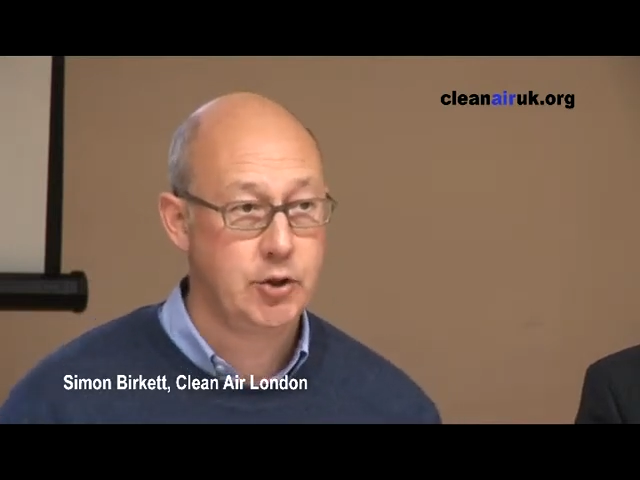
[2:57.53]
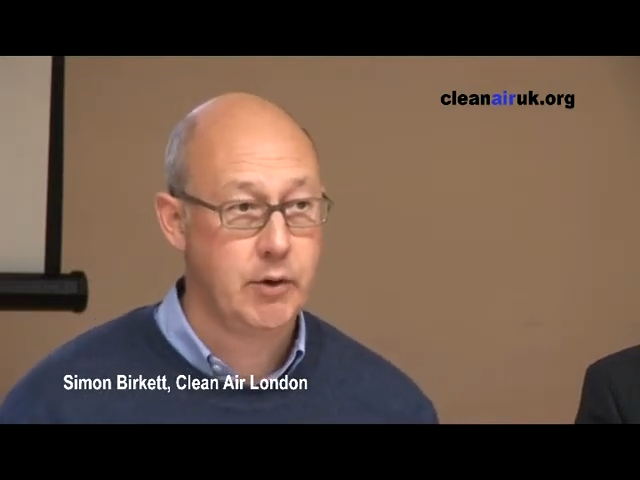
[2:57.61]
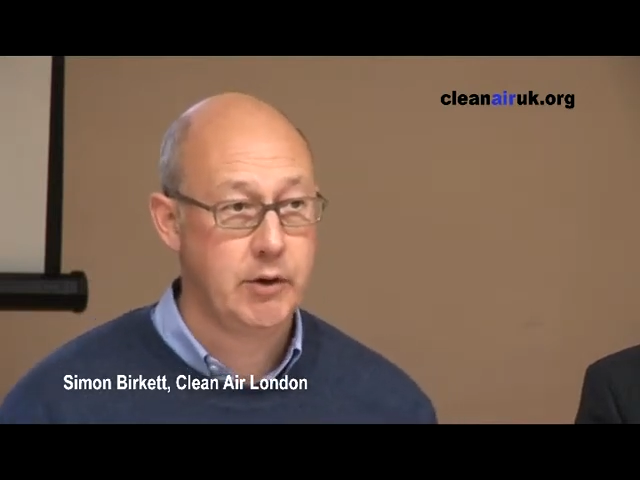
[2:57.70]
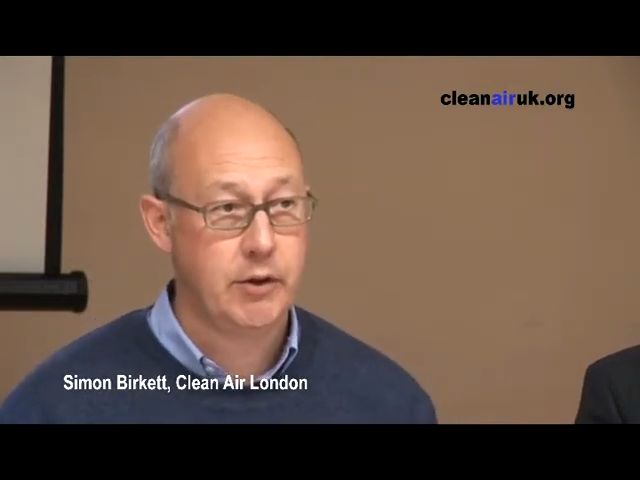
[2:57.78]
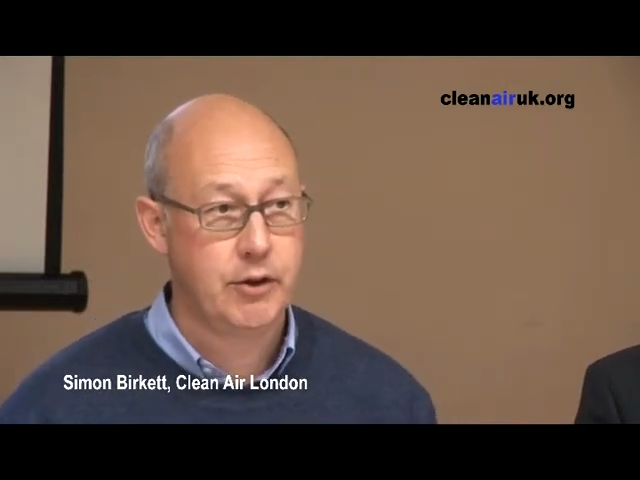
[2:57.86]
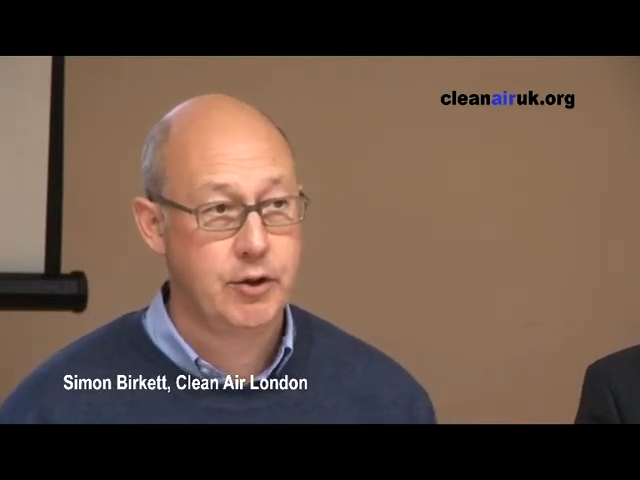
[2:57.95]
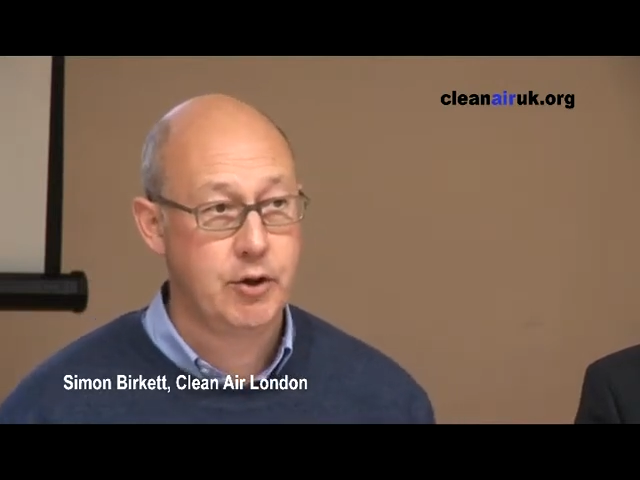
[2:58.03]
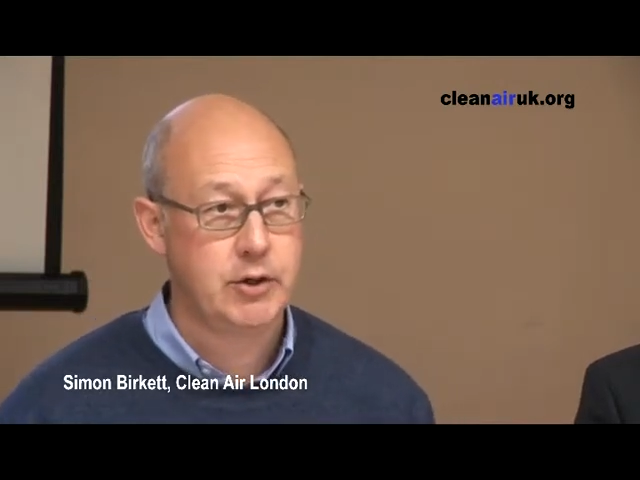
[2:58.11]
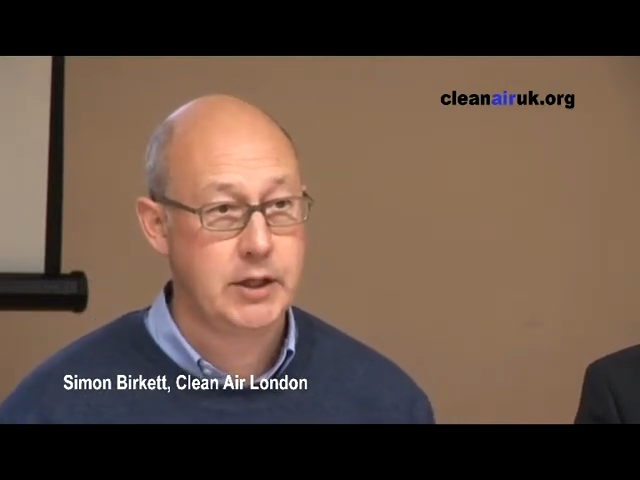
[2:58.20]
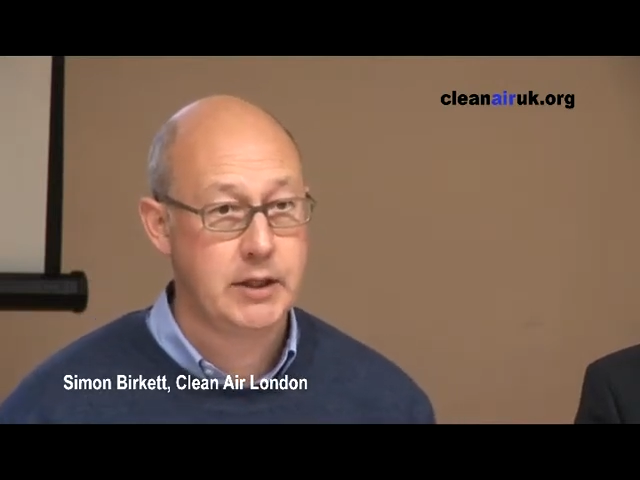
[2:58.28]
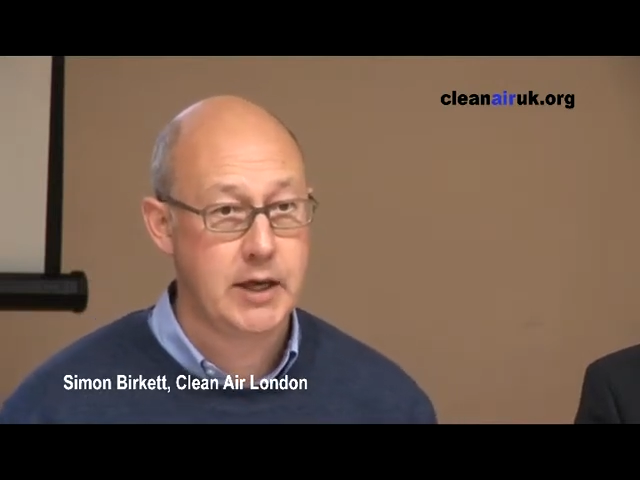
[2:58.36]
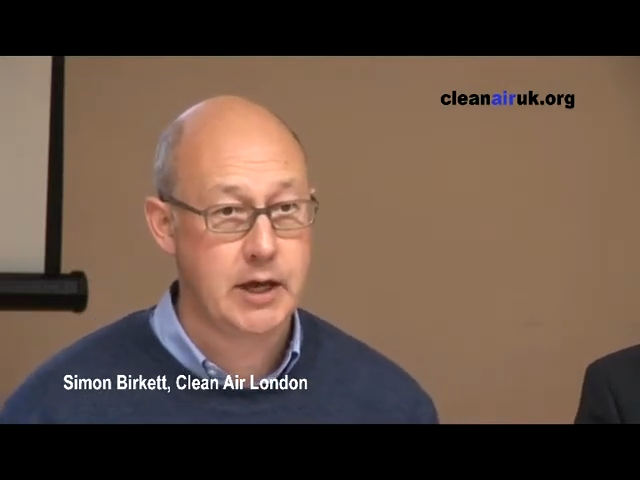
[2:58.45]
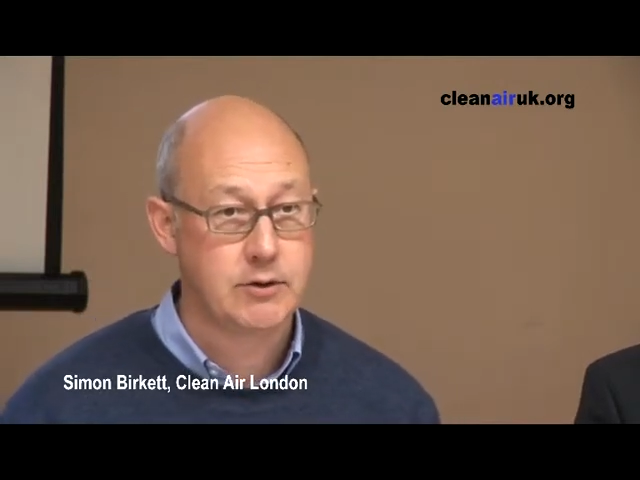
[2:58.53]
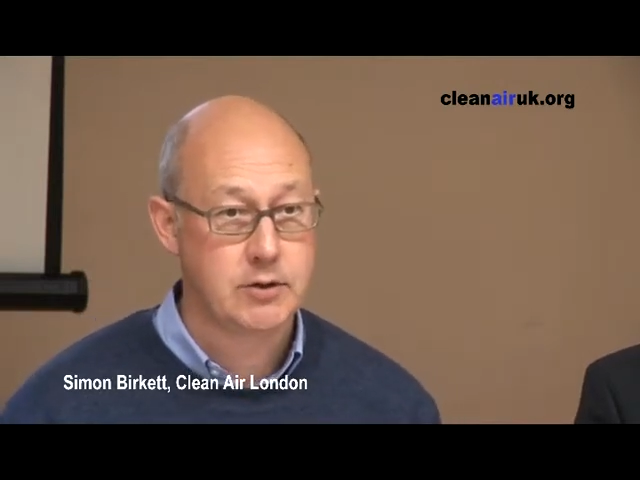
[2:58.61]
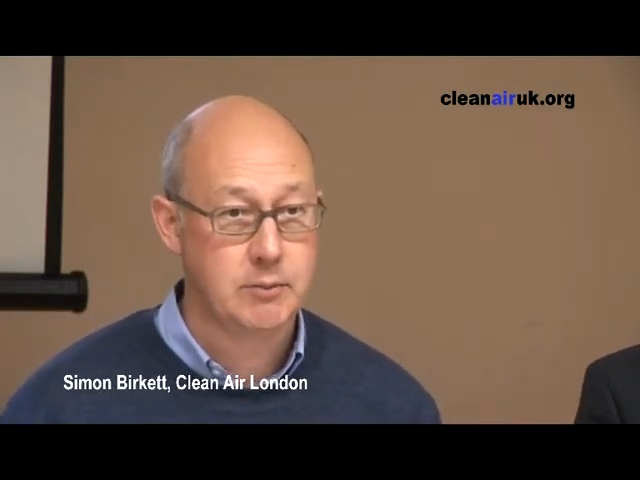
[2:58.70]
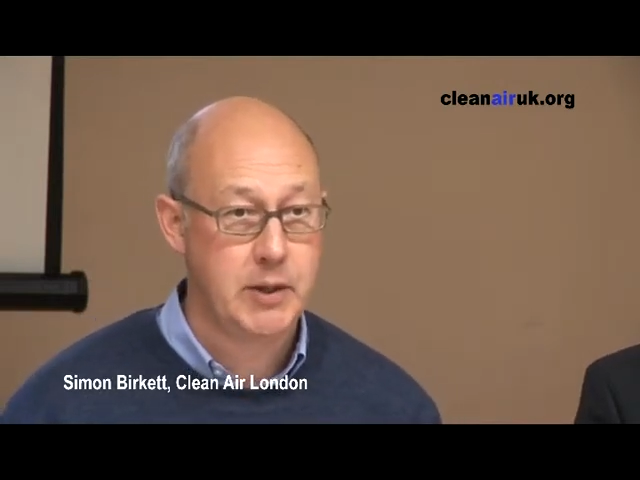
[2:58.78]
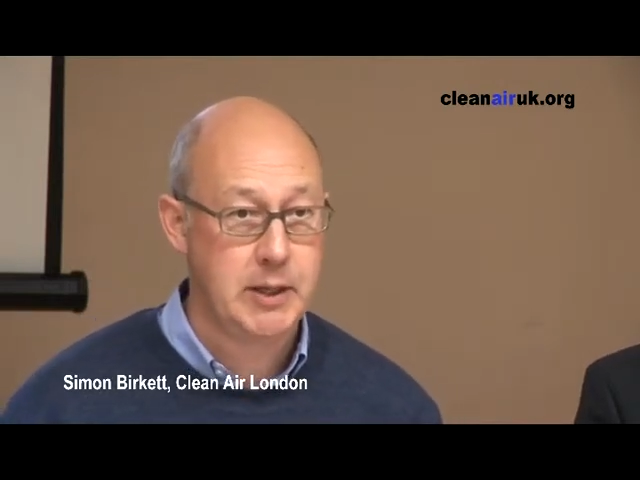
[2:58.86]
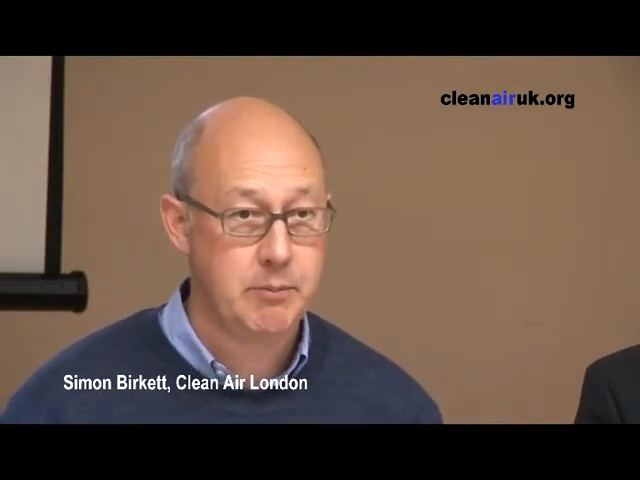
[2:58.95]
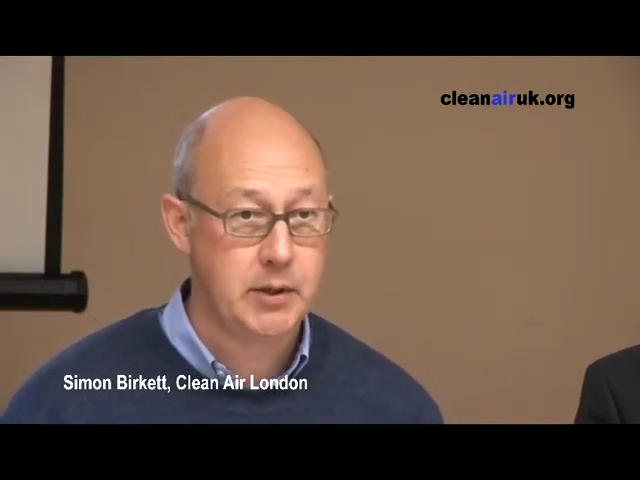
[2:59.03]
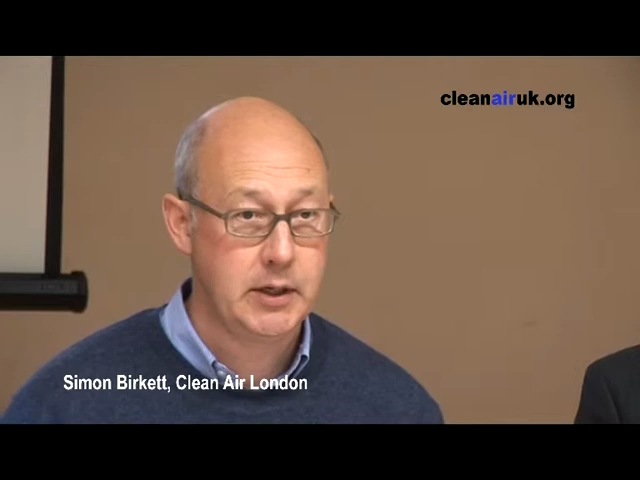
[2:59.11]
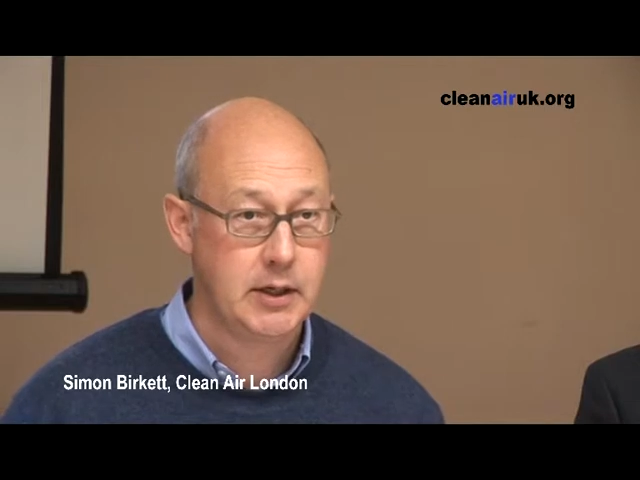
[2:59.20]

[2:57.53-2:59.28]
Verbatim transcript: 230,000 people